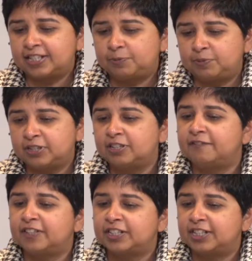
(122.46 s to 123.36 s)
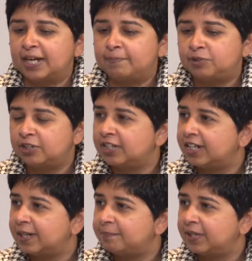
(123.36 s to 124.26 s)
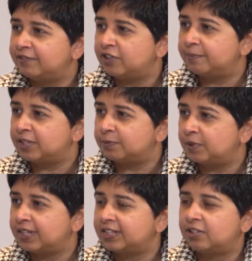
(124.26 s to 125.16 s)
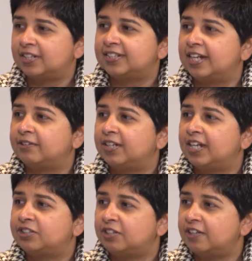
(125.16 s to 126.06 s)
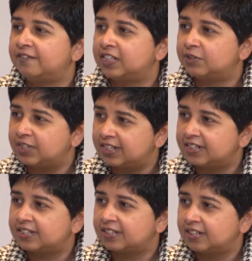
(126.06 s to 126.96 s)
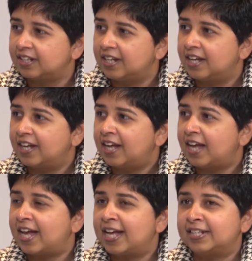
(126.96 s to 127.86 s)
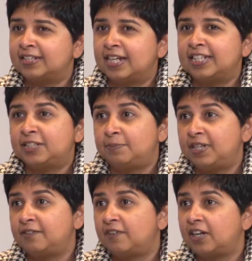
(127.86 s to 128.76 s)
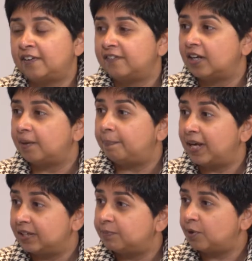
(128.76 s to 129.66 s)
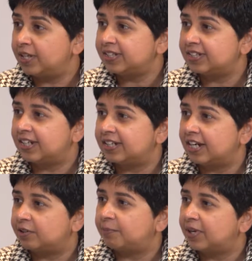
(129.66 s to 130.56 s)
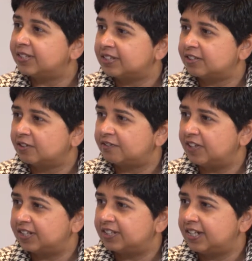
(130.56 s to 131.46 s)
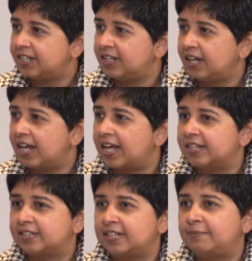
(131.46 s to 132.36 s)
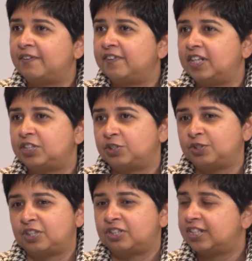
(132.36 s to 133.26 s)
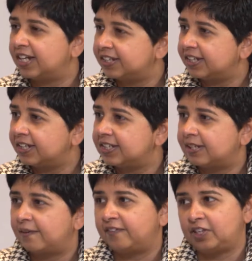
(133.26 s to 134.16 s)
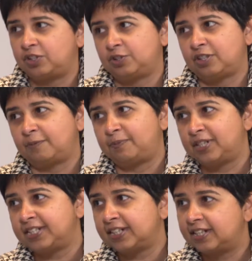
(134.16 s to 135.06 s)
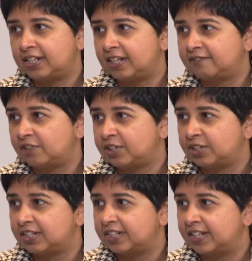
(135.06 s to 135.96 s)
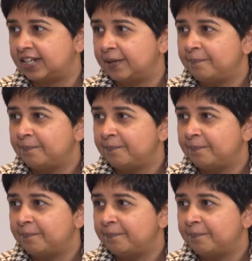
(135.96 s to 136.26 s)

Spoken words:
a specific chapter that I picked from this book. It's called Segregation of Duties. And it's been one of the pain points that enterprises are facing. And some of the issues are technical, some of the issues are political, unfortunately.